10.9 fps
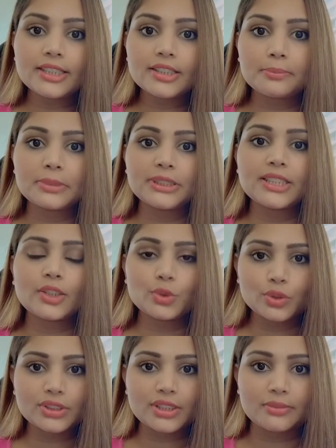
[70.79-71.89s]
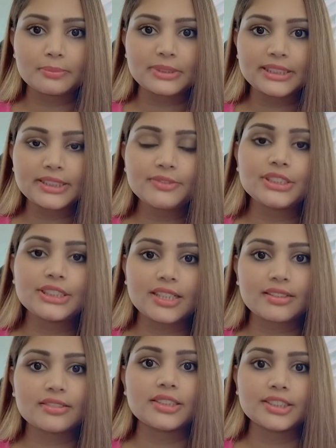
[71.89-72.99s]
companies are those companies which are
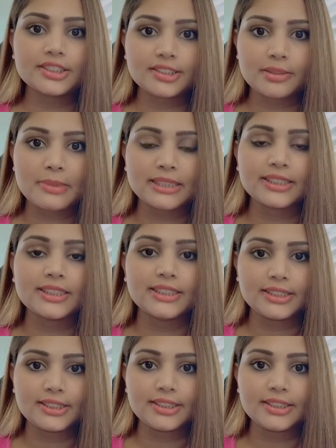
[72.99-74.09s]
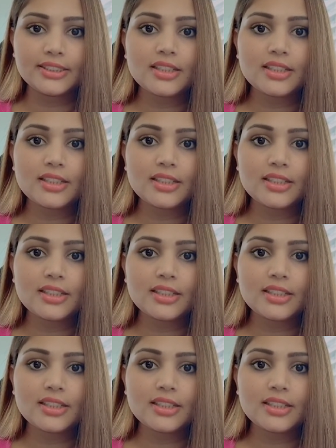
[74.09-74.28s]
registered by the DED,